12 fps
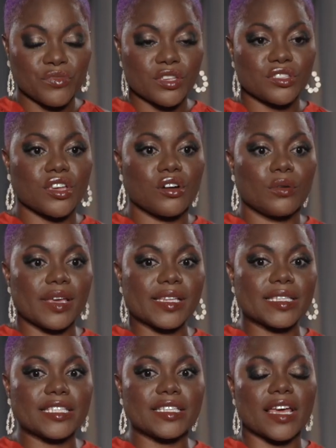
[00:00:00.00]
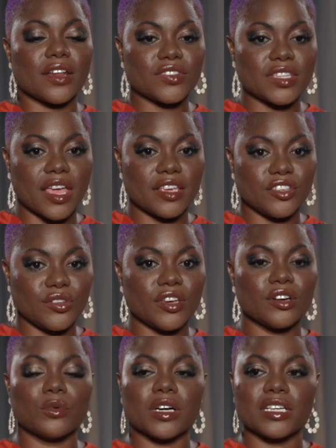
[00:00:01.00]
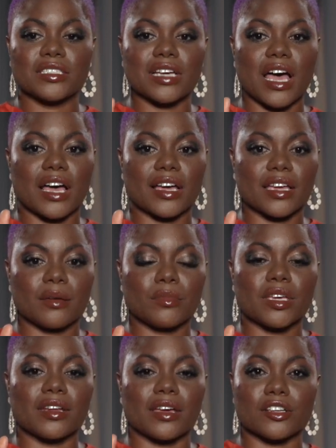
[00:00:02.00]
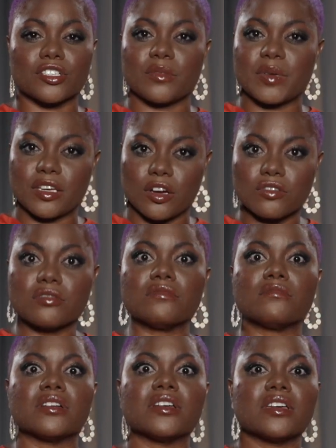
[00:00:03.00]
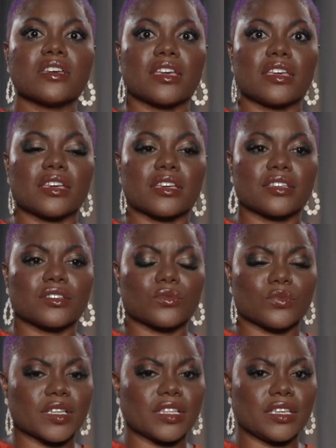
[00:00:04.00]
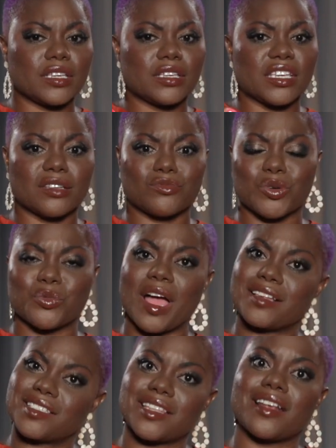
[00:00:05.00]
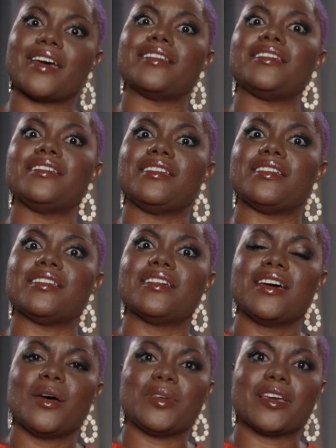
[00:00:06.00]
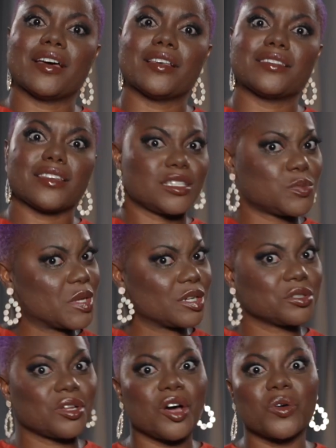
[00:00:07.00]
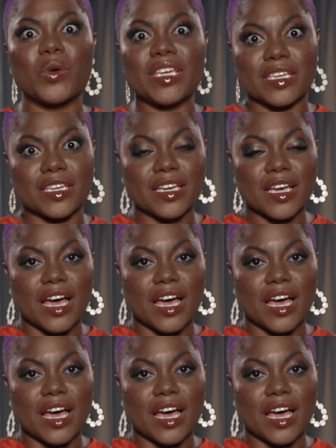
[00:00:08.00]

So instead of saying, you know what, I'm going to actually be home and really get the rest that I need because it's been a long week,